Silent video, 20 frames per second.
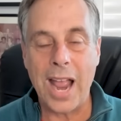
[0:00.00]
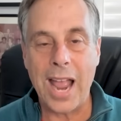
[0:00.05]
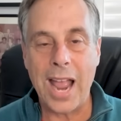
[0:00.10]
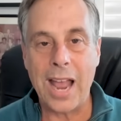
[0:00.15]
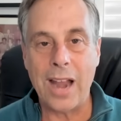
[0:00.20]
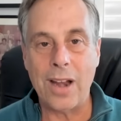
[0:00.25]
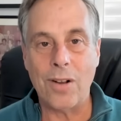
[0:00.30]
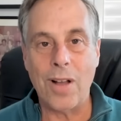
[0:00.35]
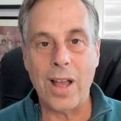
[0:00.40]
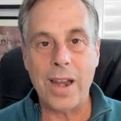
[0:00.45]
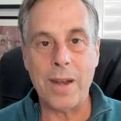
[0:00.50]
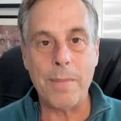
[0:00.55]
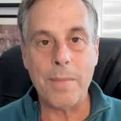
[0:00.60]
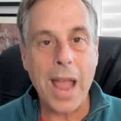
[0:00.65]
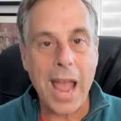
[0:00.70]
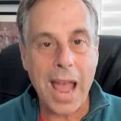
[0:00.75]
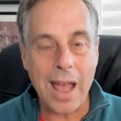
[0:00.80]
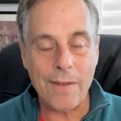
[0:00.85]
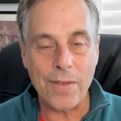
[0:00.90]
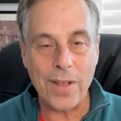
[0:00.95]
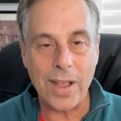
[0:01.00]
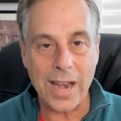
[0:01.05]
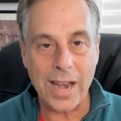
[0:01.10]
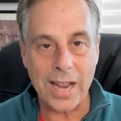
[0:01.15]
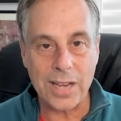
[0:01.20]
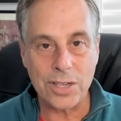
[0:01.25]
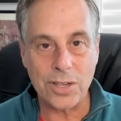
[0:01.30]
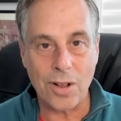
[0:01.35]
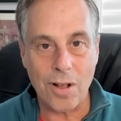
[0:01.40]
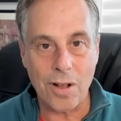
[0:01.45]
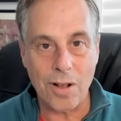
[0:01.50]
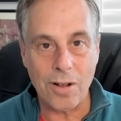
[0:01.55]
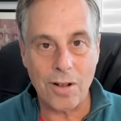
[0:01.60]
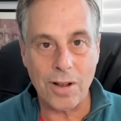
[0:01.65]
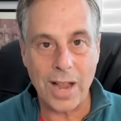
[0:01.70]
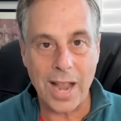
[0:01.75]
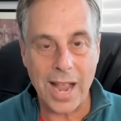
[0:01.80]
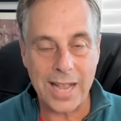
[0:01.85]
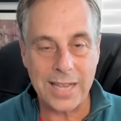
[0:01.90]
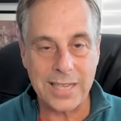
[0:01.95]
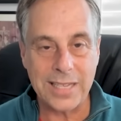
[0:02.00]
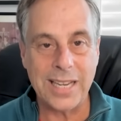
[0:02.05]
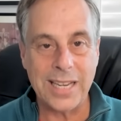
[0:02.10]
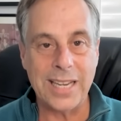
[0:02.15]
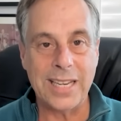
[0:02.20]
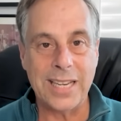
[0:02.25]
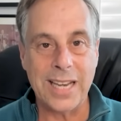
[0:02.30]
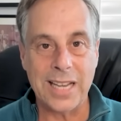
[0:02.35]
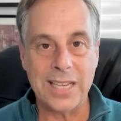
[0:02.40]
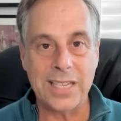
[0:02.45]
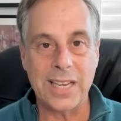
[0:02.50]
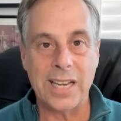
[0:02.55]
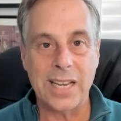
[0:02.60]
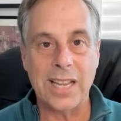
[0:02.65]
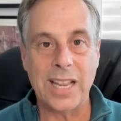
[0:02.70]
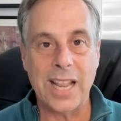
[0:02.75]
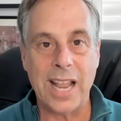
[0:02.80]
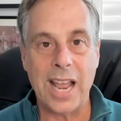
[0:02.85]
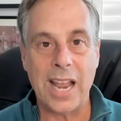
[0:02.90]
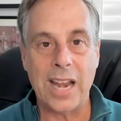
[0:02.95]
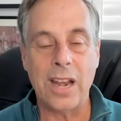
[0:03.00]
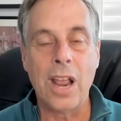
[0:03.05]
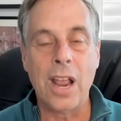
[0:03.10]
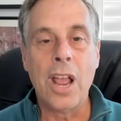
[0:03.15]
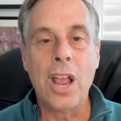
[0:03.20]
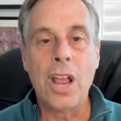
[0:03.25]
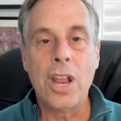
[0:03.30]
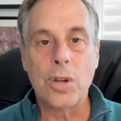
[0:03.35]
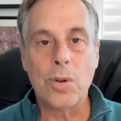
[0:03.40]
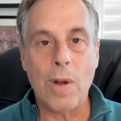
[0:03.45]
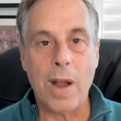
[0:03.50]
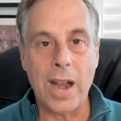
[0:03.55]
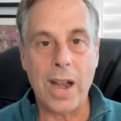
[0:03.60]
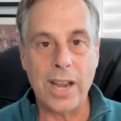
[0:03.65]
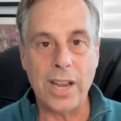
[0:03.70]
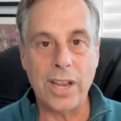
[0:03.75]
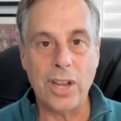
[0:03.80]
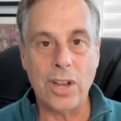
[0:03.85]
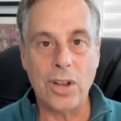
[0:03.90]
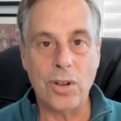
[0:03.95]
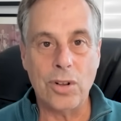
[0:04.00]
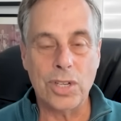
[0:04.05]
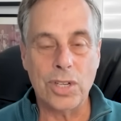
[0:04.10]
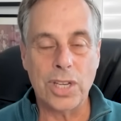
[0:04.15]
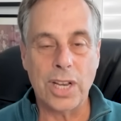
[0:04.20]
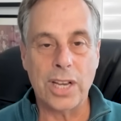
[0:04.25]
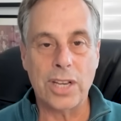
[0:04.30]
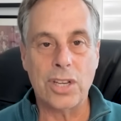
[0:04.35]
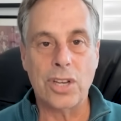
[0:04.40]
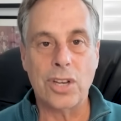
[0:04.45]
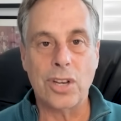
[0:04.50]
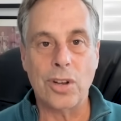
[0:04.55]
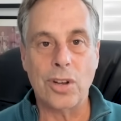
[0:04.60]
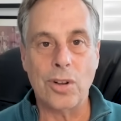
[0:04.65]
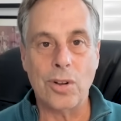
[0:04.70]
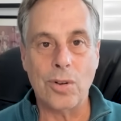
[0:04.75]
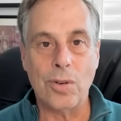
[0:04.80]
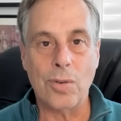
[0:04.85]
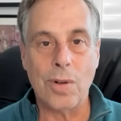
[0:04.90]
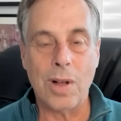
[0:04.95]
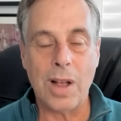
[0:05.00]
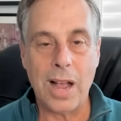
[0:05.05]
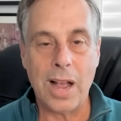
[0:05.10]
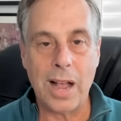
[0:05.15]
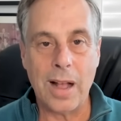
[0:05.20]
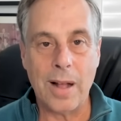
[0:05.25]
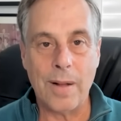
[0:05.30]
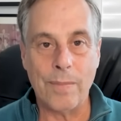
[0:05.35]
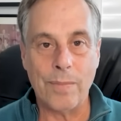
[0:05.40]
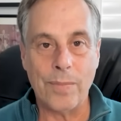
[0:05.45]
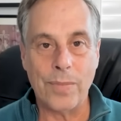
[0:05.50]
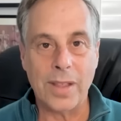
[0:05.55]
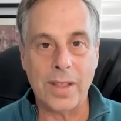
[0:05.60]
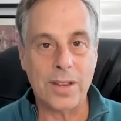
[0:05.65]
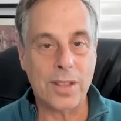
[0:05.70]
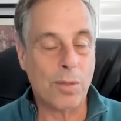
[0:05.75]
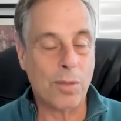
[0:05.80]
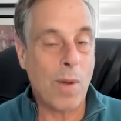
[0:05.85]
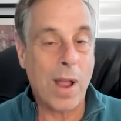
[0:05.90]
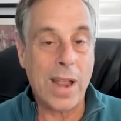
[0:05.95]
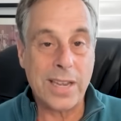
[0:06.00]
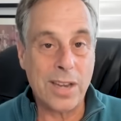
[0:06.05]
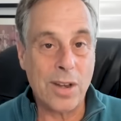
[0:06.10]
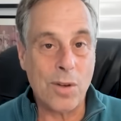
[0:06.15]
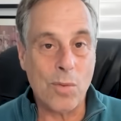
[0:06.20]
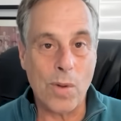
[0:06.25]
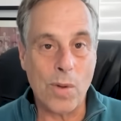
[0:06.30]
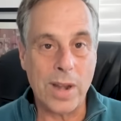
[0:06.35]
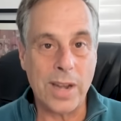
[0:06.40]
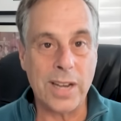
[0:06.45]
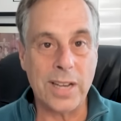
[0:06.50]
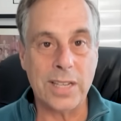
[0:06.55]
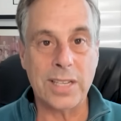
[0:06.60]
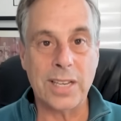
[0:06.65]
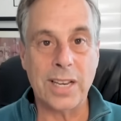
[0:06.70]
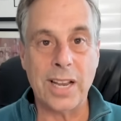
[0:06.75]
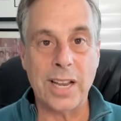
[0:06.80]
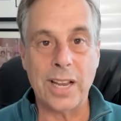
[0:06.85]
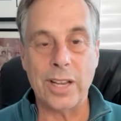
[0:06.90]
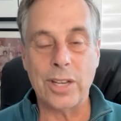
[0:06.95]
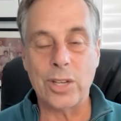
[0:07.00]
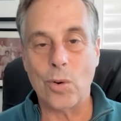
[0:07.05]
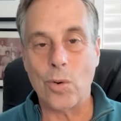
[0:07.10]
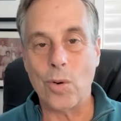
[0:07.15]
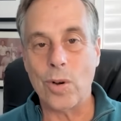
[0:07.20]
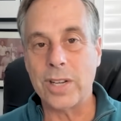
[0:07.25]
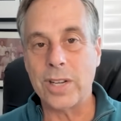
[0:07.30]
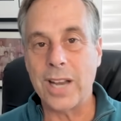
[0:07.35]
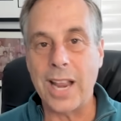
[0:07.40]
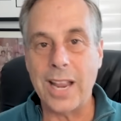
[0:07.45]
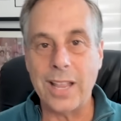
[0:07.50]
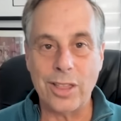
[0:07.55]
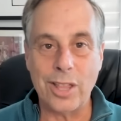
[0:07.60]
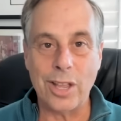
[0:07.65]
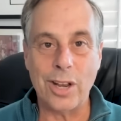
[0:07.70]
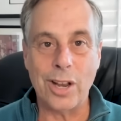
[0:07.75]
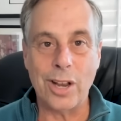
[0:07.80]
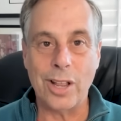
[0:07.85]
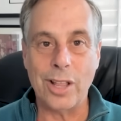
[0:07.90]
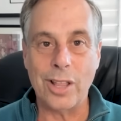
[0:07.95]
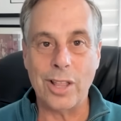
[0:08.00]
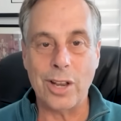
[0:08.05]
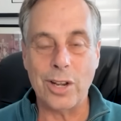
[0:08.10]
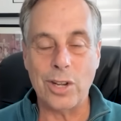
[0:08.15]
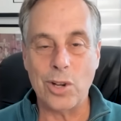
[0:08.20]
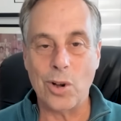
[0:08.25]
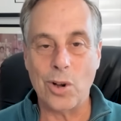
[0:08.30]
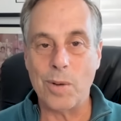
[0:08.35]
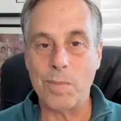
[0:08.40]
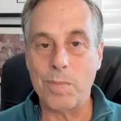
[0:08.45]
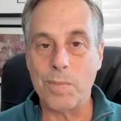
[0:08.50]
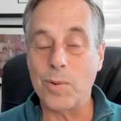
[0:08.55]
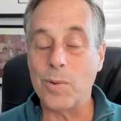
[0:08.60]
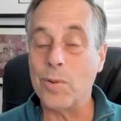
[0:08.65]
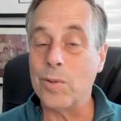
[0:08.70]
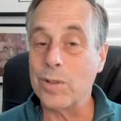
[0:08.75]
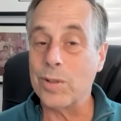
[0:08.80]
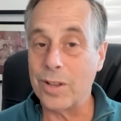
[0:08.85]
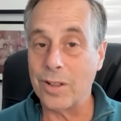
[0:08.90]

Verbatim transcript: and let him have it as long as he doesn't then try to use it to um, threaten witnesses or taint the, the jury pool.